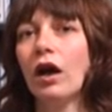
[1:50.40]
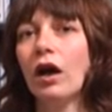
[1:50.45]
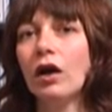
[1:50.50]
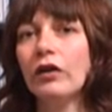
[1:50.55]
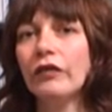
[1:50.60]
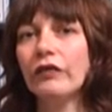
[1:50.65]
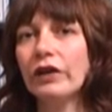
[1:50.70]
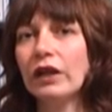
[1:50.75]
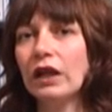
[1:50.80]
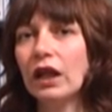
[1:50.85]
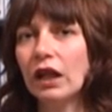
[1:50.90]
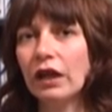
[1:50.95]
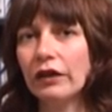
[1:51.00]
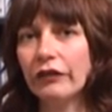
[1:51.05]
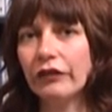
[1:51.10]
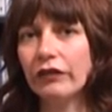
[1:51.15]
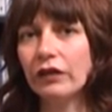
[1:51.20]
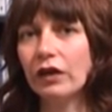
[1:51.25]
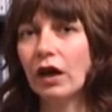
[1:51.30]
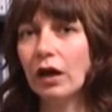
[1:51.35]
Over the
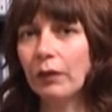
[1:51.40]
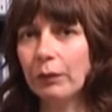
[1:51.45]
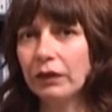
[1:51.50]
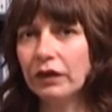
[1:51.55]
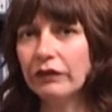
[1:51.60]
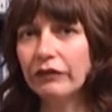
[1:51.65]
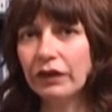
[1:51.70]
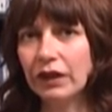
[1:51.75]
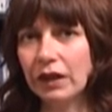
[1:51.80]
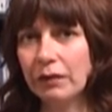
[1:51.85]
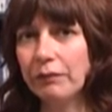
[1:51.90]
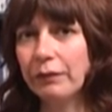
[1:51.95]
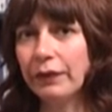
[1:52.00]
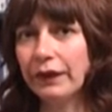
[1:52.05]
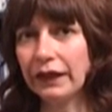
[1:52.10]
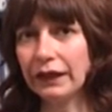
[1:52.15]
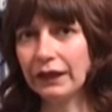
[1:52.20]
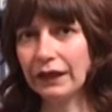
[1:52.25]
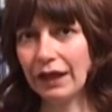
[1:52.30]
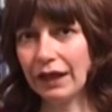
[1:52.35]
last couple of
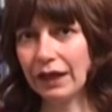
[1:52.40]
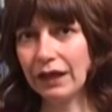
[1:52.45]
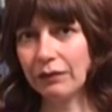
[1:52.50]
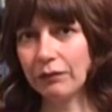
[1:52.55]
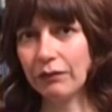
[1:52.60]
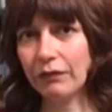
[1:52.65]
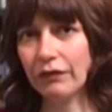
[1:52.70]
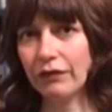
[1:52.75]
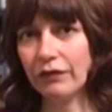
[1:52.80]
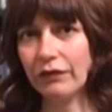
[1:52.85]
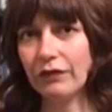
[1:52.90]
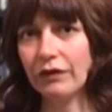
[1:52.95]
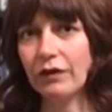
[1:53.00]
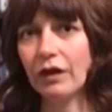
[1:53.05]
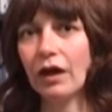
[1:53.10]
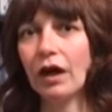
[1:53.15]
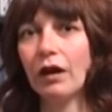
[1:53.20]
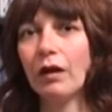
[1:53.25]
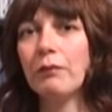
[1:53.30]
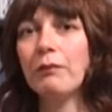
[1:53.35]
Olympic Games,
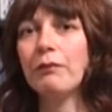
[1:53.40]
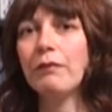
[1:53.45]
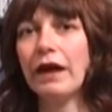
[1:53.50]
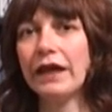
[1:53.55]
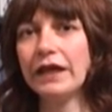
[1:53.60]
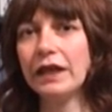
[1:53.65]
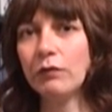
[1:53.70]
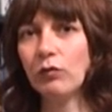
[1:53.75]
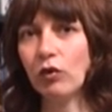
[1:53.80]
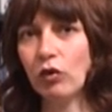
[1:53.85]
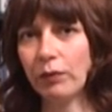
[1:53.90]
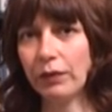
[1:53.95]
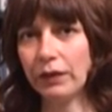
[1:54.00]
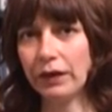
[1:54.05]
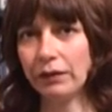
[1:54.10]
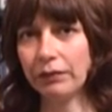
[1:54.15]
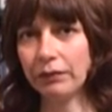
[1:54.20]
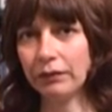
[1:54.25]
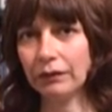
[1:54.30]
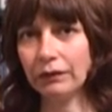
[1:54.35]
many more
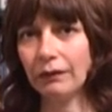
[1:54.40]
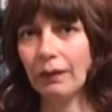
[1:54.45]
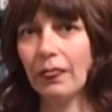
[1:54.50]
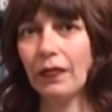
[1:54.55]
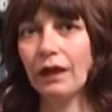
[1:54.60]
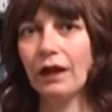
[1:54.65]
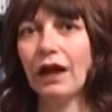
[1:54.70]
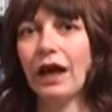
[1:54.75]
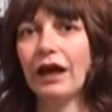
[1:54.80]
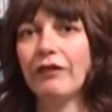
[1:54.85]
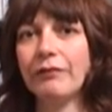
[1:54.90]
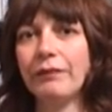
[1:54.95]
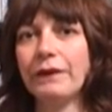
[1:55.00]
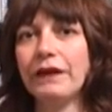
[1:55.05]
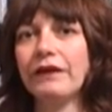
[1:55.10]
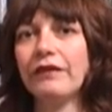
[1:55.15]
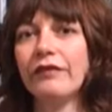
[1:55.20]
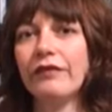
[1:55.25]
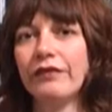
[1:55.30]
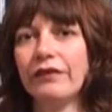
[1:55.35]
people have
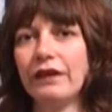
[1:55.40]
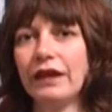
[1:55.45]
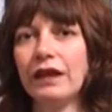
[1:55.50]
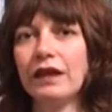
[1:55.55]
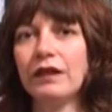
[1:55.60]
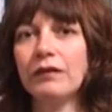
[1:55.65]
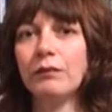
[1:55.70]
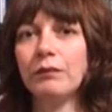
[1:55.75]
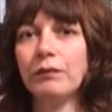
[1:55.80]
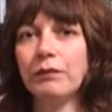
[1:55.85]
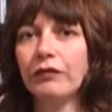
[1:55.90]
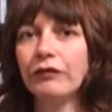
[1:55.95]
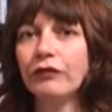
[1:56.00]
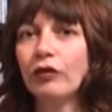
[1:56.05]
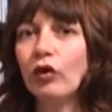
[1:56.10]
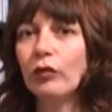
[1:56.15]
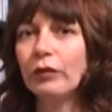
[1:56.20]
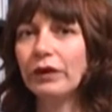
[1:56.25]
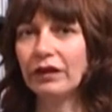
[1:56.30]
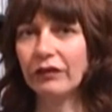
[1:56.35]
been seen
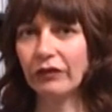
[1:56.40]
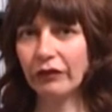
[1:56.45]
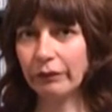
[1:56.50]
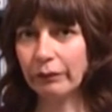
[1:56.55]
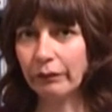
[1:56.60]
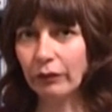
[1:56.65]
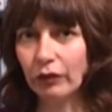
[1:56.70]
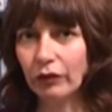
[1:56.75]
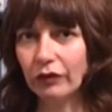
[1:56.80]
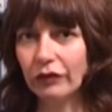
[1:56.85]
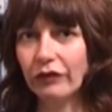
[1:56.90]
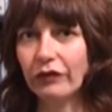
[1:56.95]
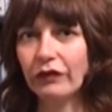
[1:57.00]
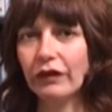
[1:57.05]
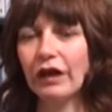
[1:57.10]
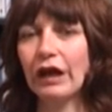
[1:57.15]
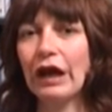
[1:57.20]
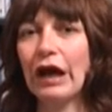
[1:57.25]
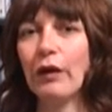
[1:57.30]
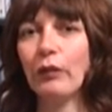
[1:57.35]
performing
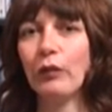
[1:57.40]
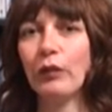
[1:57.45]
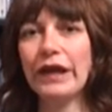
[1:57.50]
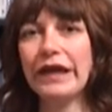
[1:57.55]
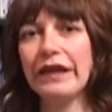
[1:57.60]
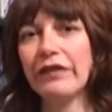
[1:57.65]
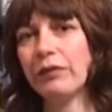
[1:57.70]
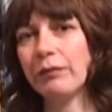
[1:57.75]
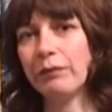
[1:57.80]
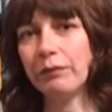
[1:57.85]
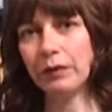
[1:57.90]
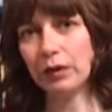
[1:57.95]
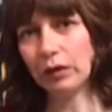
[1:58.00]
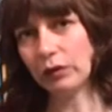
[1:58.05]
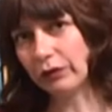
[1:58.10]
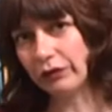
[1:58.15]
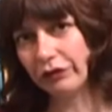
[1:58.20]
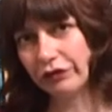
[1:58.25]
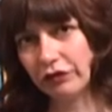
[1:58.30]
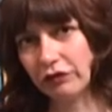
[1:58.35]
sports with
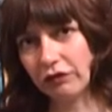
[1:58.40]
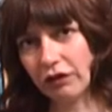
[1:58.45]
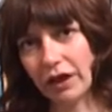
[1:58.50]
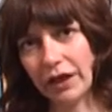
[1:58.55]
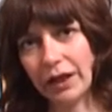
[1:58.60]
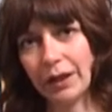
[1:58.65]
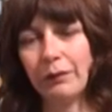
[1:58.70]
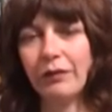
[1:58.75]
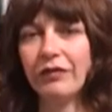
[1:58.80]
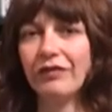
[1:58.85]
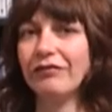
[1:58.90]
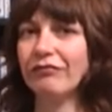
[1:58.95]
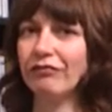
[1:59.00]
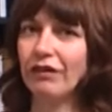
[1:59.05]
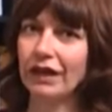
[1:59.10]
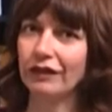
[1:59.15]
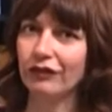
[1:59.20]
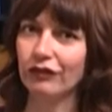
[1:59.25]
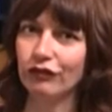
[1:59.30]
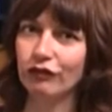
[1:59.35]
blue stripes,
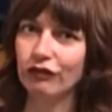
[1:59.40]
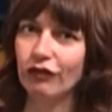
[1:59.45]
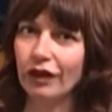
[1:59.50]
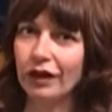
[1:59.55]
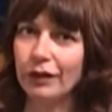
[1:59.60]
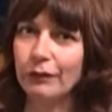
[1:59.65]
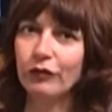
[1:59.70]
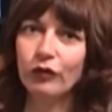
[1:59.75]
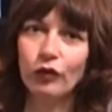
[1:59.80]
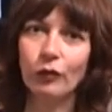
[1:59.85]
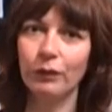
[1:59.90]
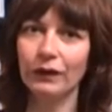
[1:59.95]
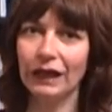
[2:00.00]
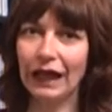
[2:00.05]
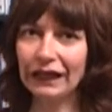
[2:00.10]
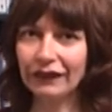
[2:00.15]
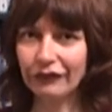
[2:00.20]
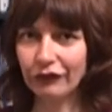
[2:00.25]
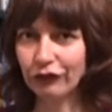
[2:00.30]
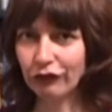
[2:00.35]
red stripes or
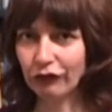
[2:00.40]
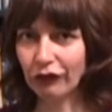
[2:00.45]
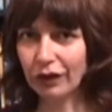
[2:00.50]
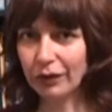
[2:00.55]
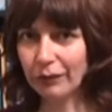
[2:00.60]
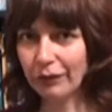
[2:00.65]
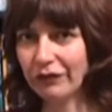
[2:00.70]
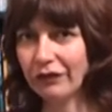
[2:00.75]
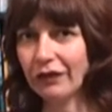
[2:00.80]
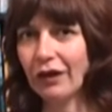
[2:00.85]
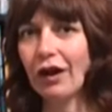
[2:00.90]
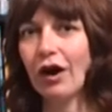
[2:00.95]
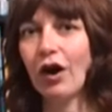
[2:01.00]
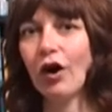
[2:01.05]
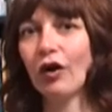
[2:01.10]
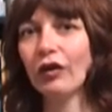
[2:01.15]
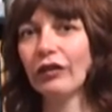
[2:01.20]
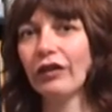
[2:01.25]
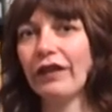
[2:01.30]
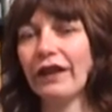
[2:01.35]
black stripes
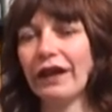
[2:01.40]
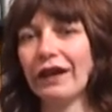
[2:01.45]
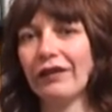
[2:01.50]
on